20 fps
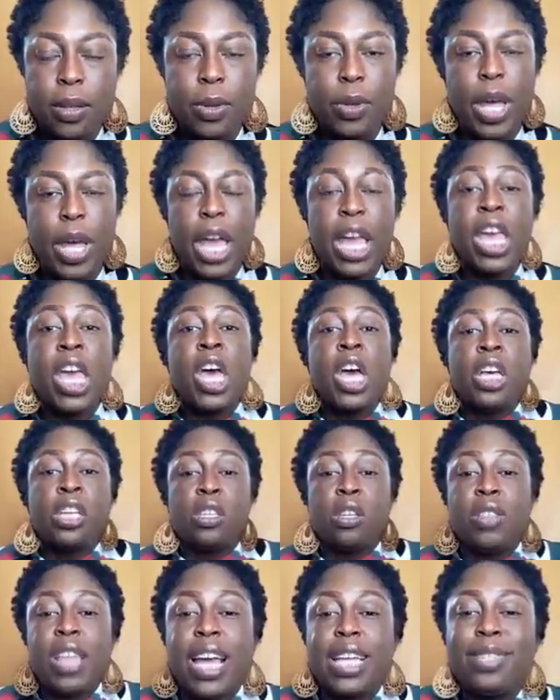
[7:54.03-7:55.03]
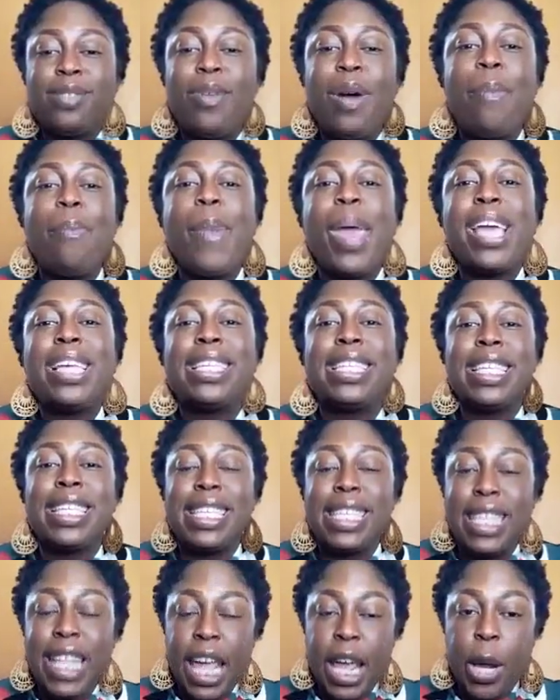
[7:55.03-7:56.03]
Okay, so that's what makes
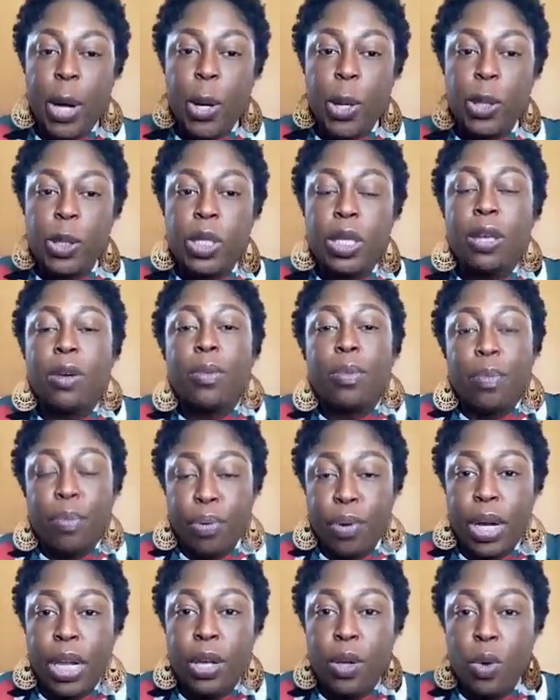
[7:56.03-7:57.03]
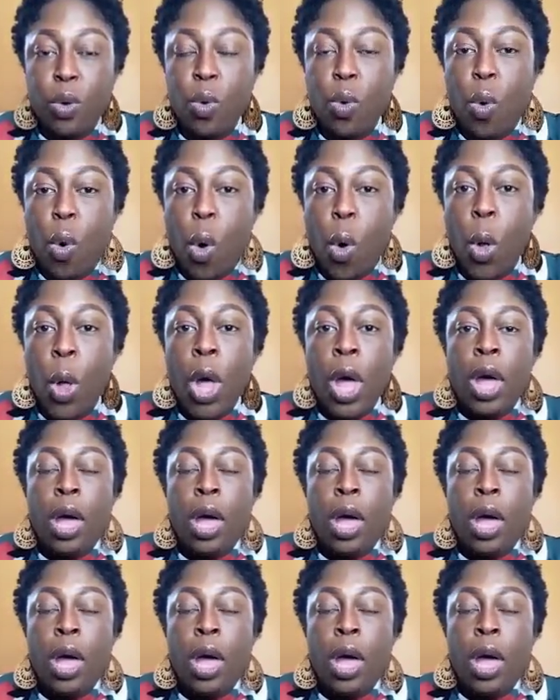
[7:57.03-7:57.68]
Stairs pretty cool